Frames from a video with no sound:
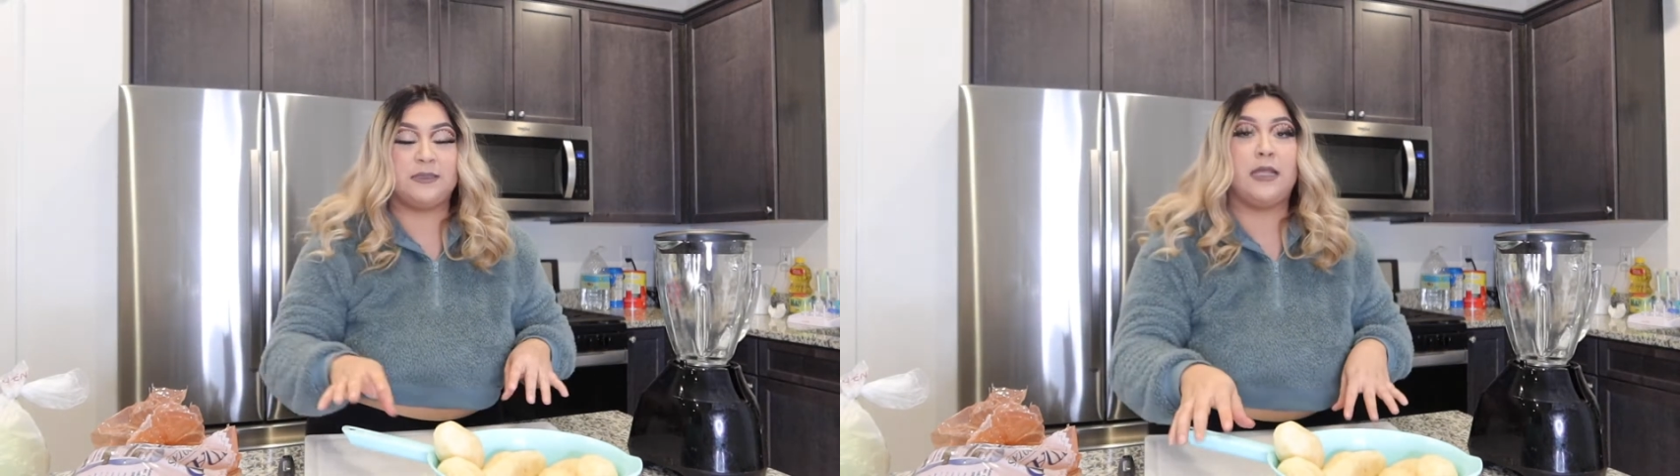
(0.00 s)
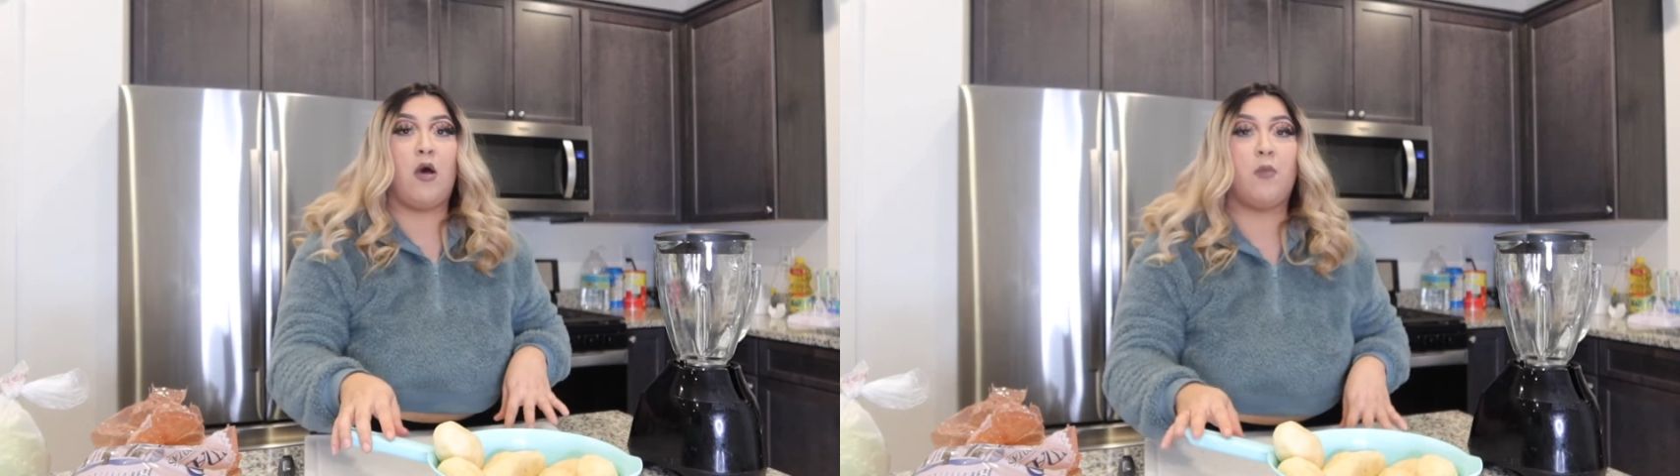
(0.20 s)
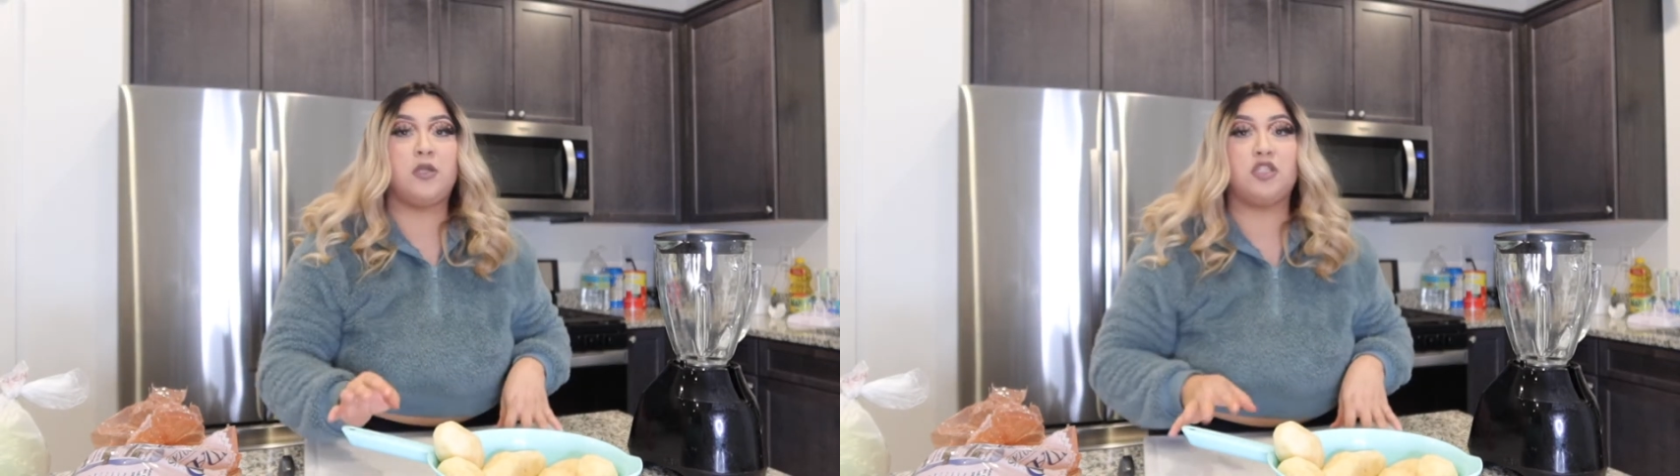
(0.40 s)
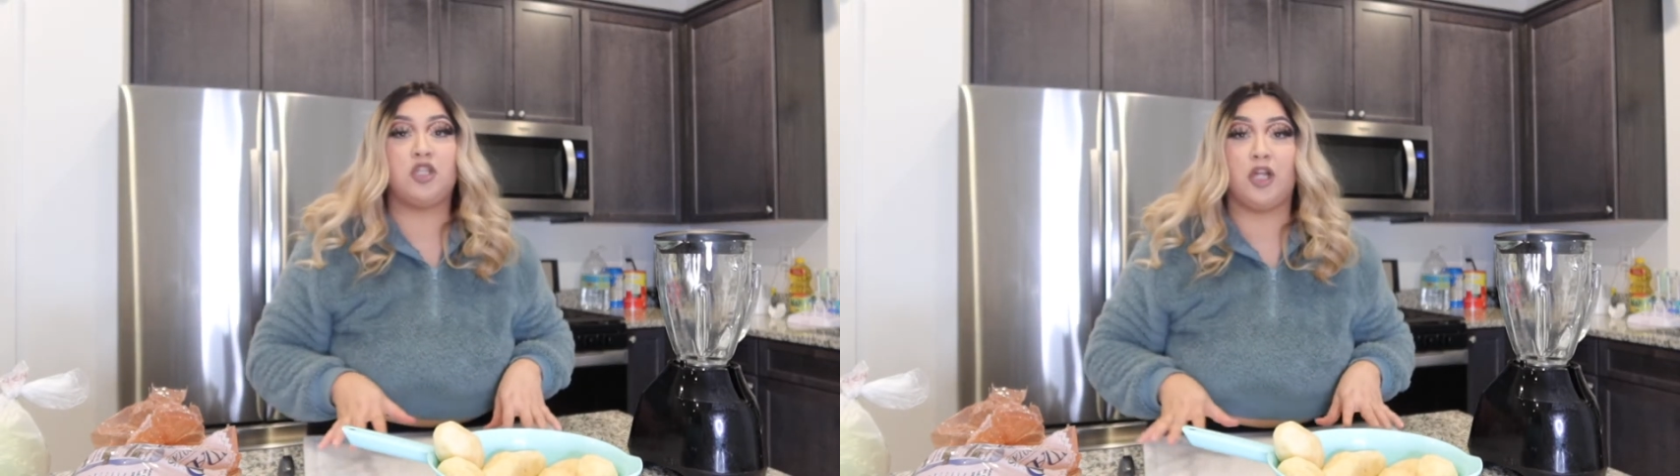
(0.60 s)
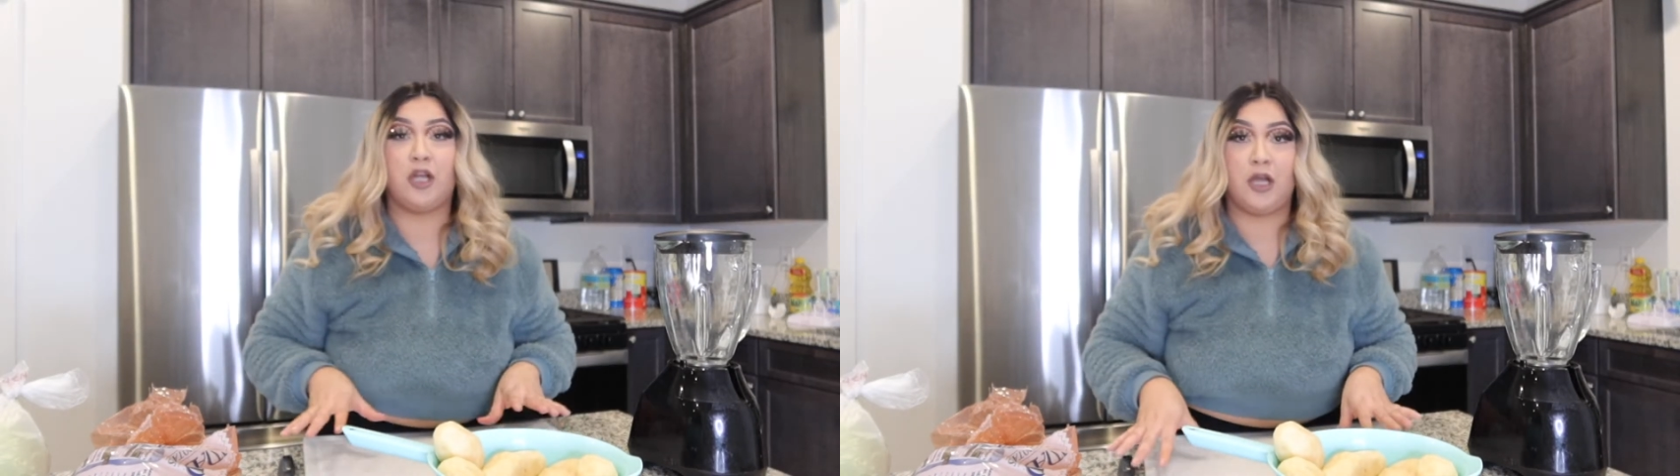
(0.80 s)
Now I'm gonna
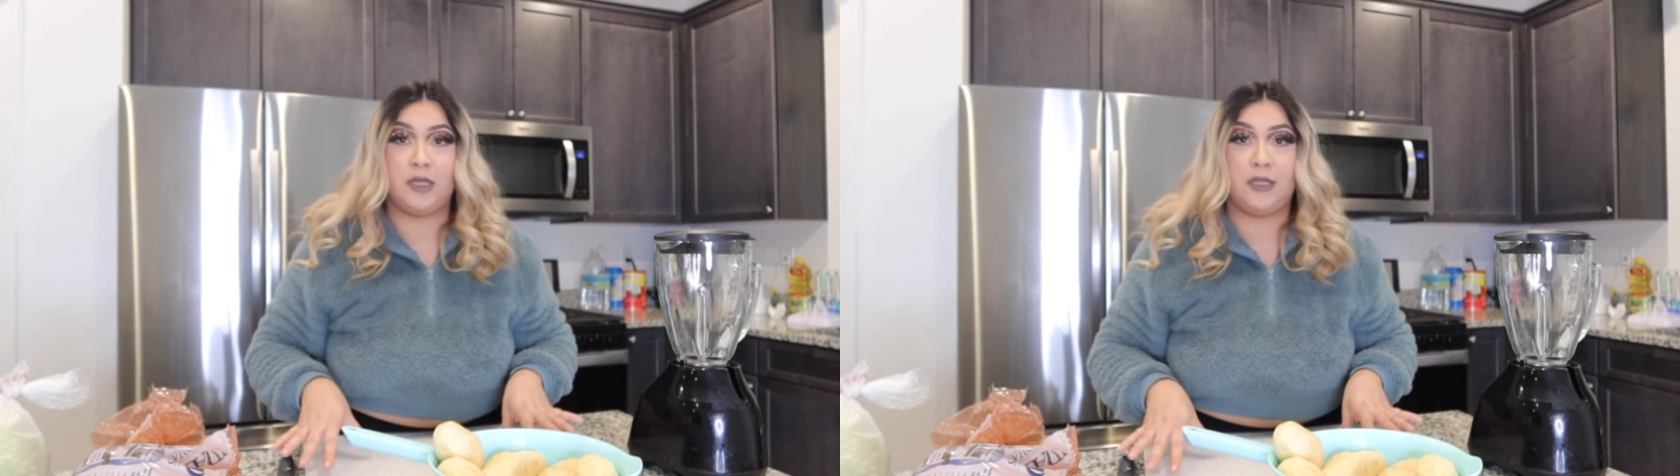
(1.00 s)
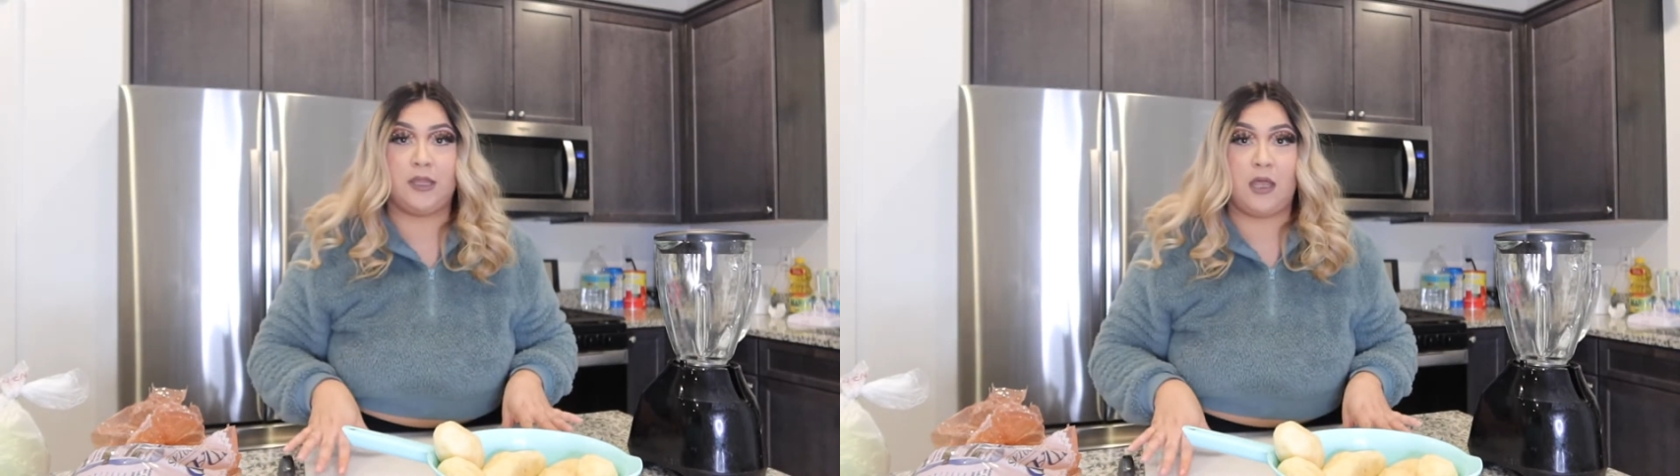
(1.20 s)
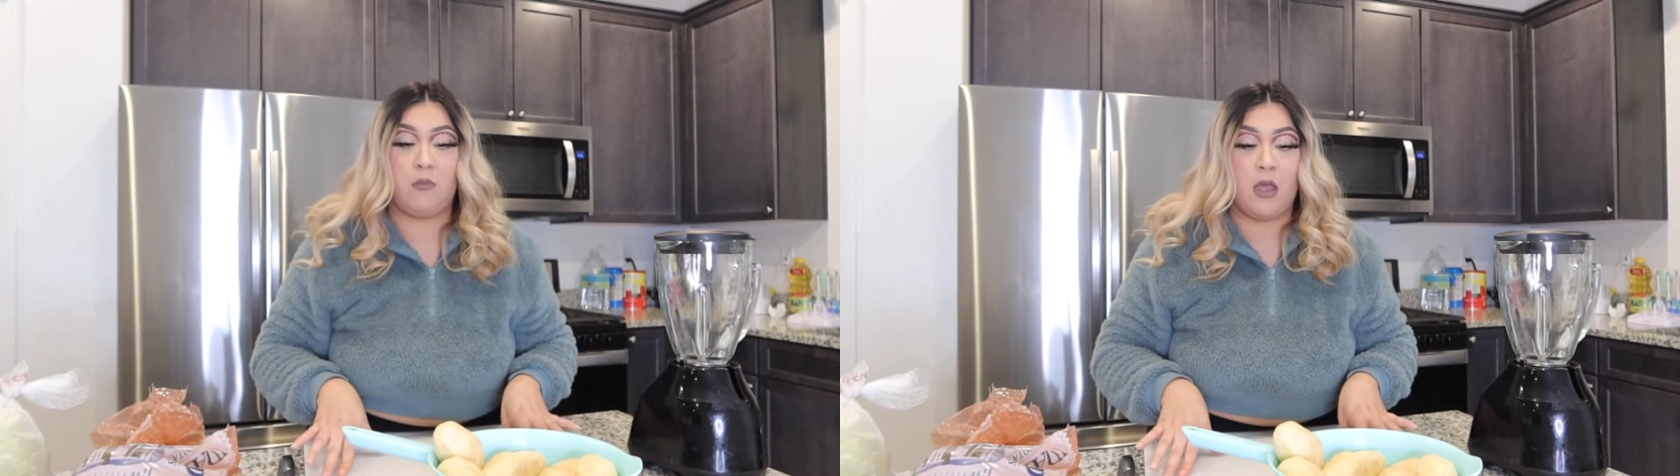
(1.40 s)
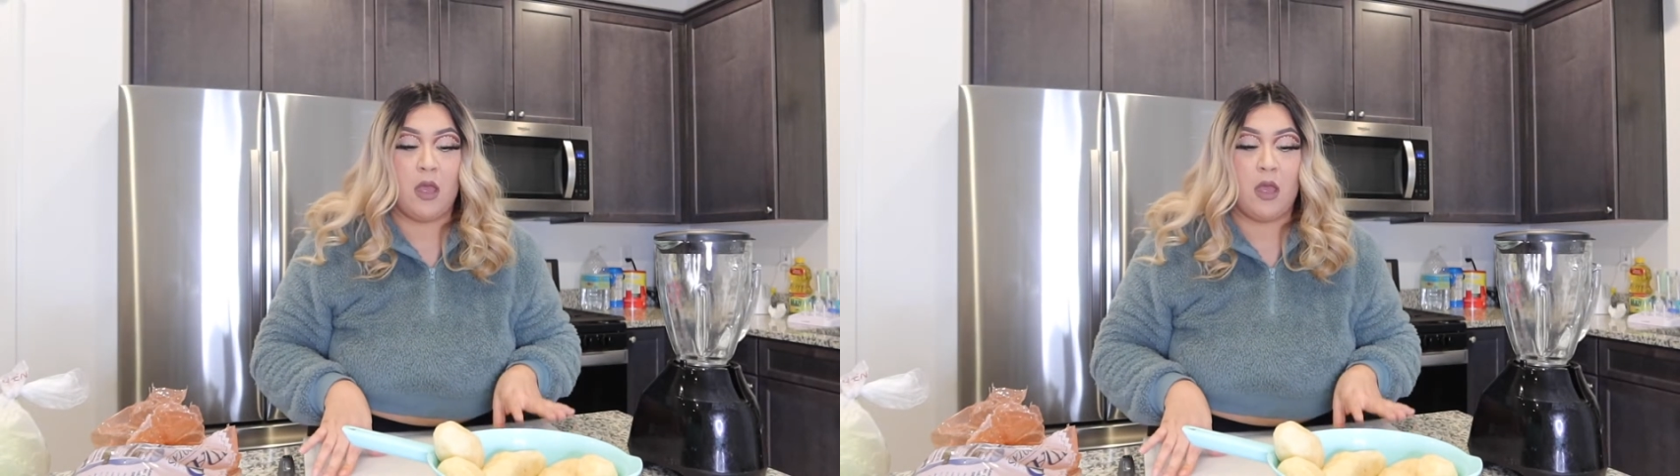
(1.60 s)
start cutting them.